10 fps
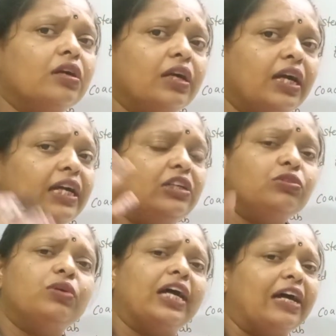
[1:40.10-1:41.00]
and
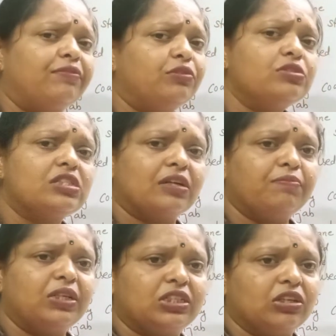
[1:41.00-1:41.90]
you have to
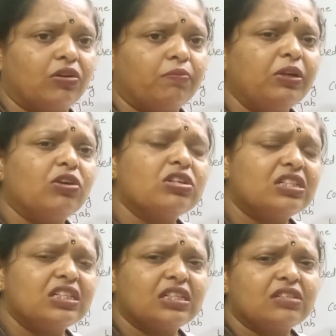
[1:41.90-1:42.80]
submit now, because
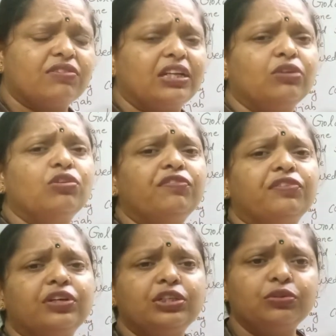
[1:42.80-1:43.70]
this is very good
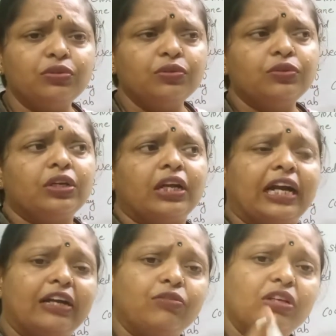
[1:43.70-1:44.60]
for you.
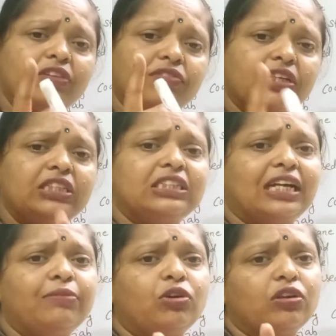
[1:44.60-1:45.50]
And only one
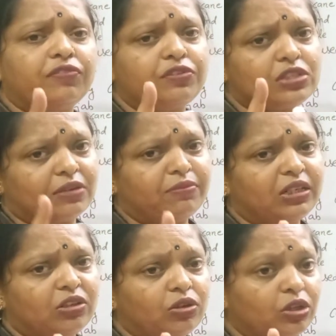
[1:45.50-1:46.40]
time all of you submit
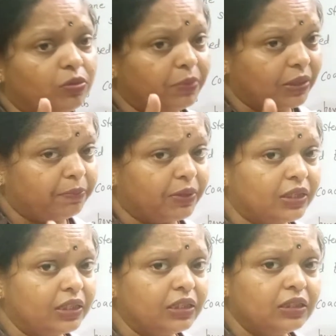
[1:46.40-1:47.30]
now your
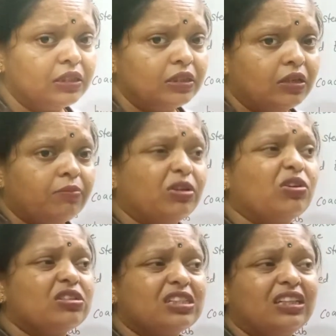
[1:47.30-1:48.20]
paper,
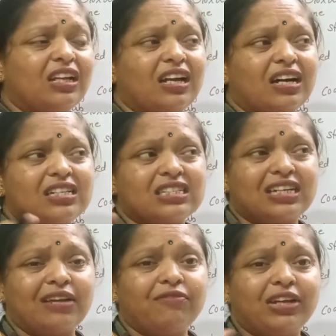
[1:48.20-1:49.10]
because in the last
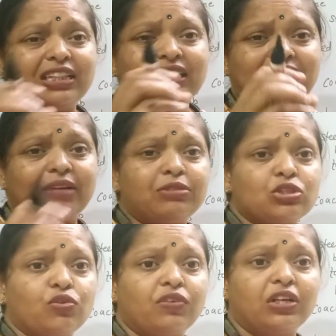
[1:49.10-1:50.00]
time, when the time is
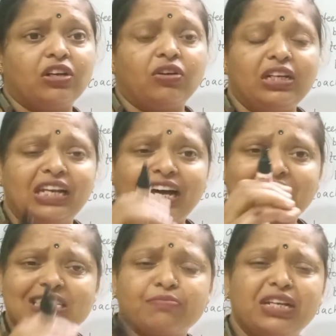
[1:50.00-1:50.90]
over now, in
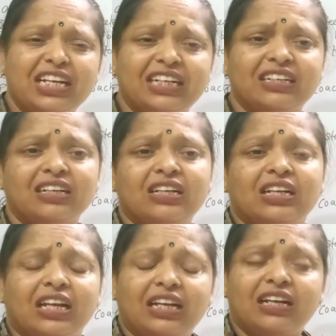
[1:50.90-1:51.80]
last minute,
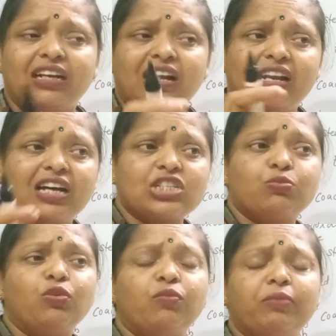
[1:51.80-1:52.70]
in a last
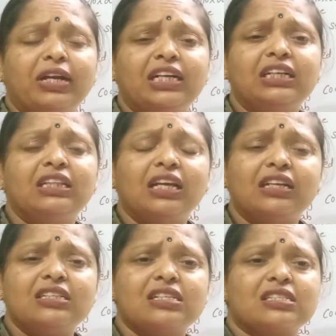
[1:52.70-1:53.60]
moment, there
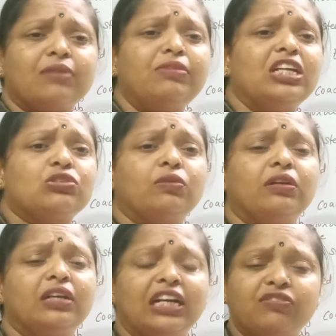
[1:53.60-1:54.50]
is some
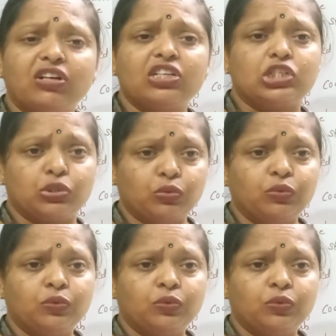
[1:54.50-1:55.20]
network issue.